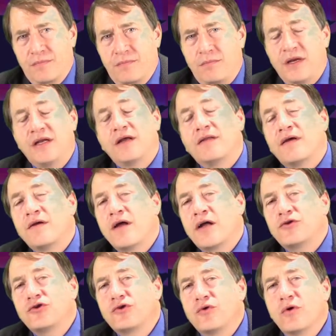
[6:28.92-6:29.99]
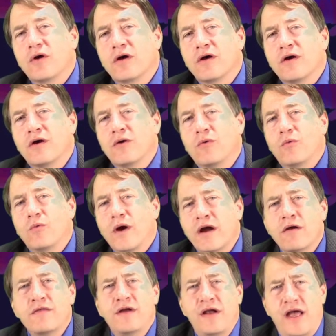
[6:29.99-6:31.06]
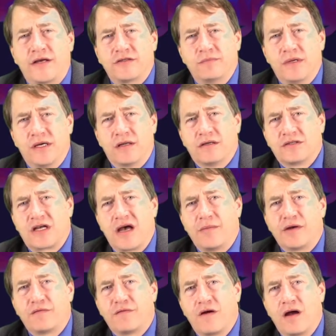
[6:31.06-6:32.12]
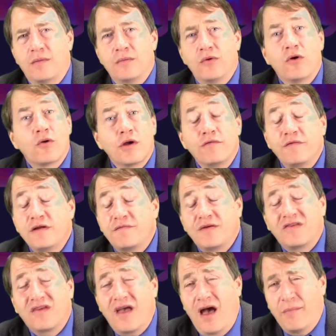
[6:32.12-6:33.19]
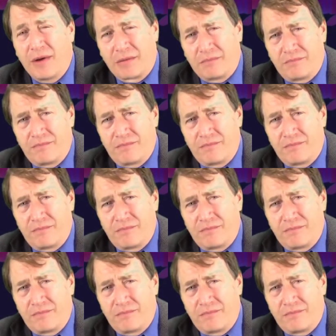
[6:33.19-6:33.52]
meaning they're not sure where their next meal is coming from or even if it's coming.